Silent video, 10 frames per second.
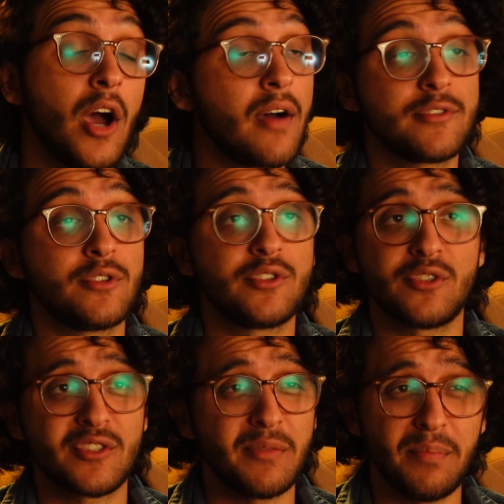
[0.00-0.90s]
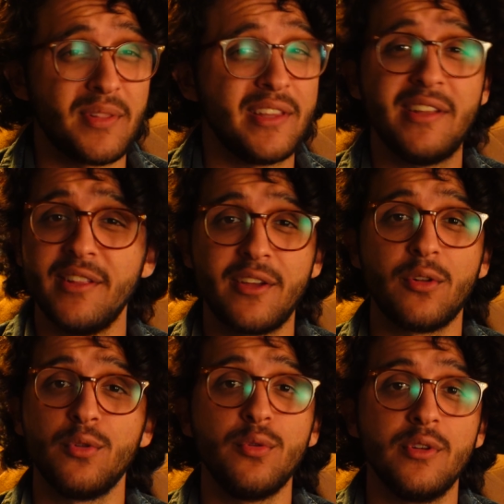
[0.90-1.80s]
officers are just completely
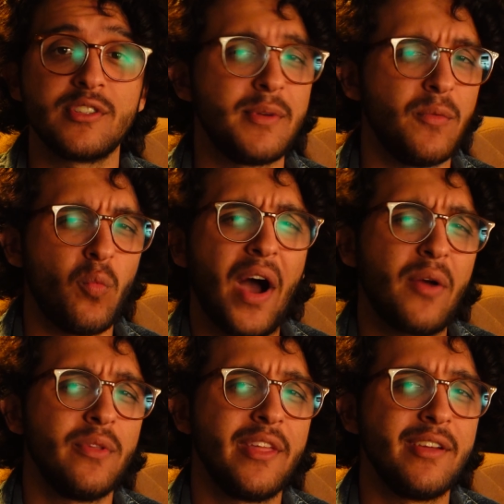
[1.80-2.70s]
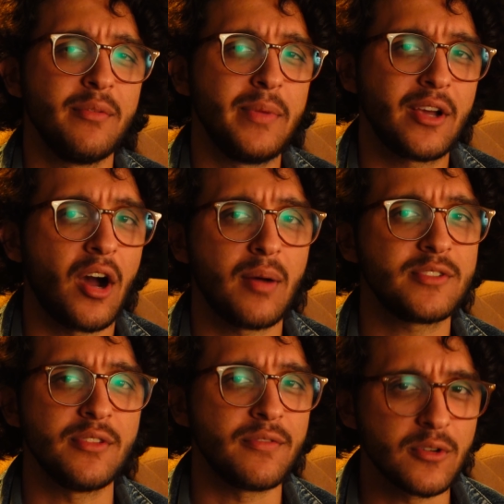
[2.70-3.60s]
clueless. I mean, why would they even be
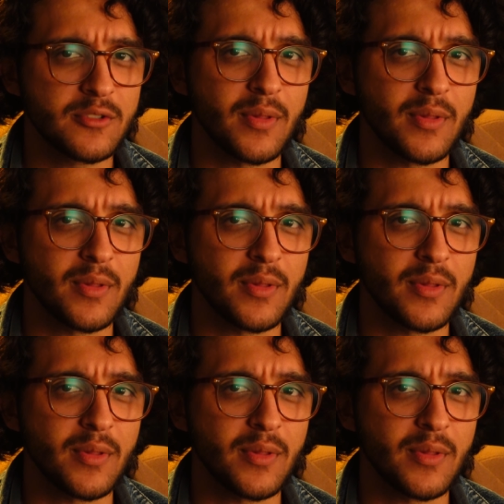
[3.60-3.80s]
cops in the first